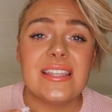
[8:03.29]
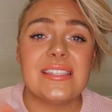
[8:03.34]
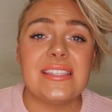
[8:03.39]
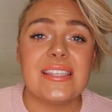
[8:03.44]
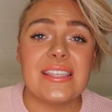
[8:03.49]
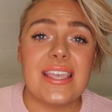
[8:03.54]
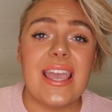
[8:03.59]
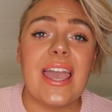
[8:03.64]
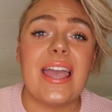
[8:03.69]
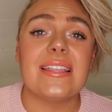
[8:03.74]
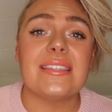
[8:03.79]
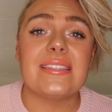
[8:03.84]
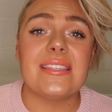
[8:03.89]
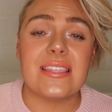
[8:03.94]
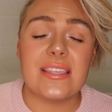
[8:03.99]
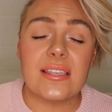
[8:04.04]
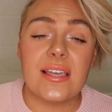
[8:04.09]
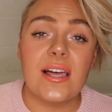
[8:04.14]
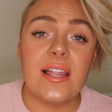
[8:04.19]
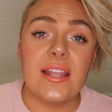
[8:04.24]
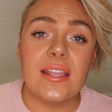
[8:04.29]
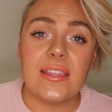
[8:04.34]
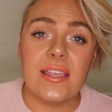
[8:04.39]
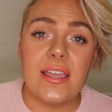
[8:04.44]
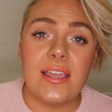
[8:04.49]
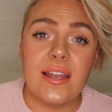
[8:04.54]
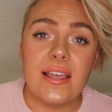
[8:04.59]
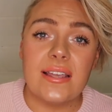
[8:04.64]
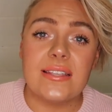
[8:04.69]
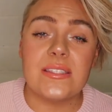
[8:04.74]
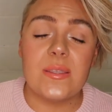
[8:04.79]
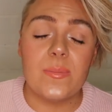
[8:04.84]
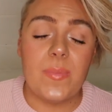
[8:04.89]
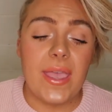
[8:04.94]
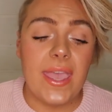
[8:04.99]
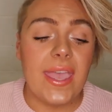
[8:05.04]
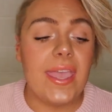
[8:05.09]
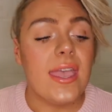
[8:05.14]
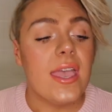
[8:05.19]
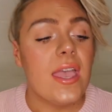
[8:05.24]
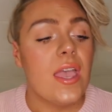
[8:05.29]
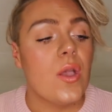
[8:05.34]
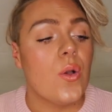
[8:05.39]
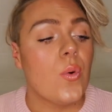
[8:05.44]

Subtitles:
to get to the color that I like to be.